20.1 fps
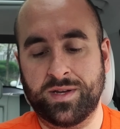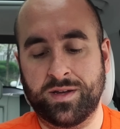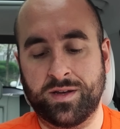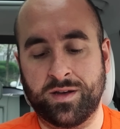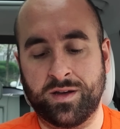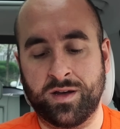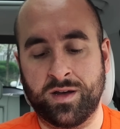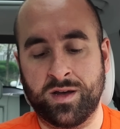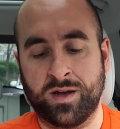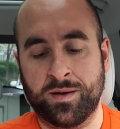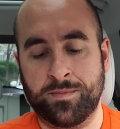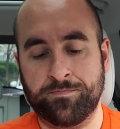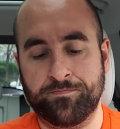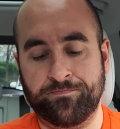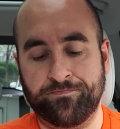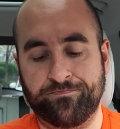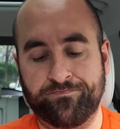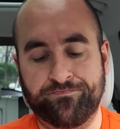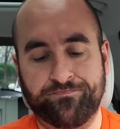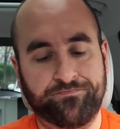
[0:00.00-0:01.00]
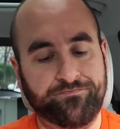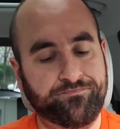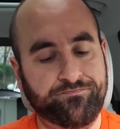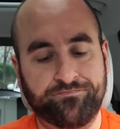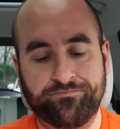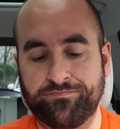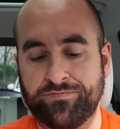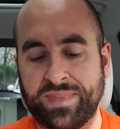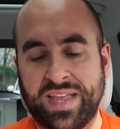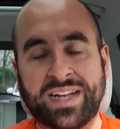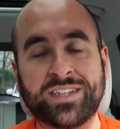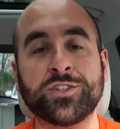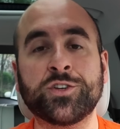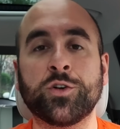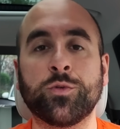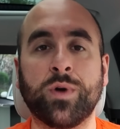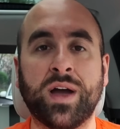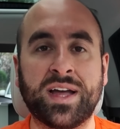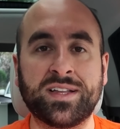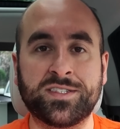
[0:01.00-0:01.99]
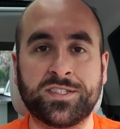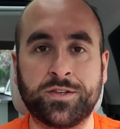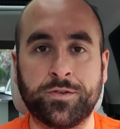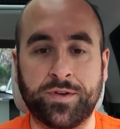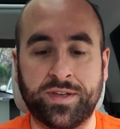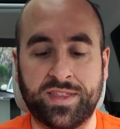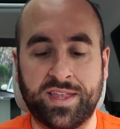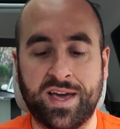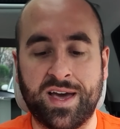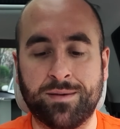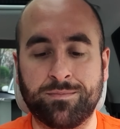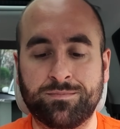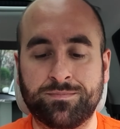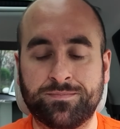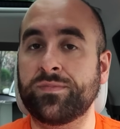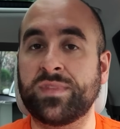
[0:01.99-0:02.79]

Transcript: Not sure why it's doing that.